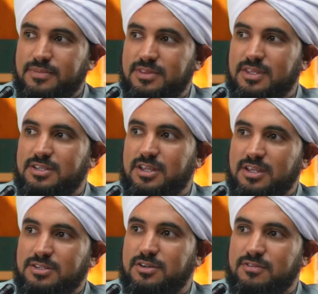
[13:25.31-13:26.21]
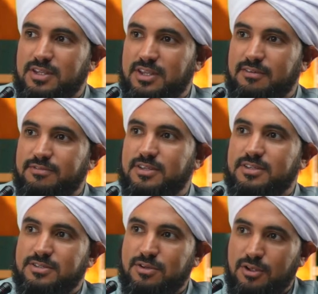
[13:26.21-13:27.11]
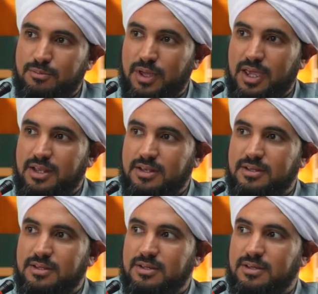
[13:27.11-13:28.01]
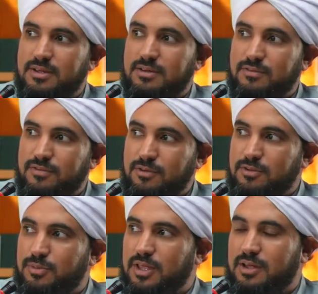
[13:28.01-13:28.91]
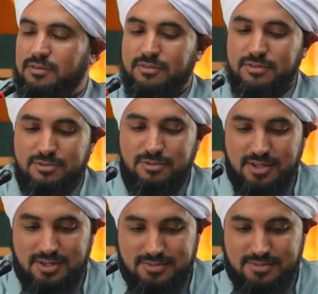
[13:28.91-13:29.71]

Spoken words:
The danger of the nafs that has gone bad, fueled by love of this dunya.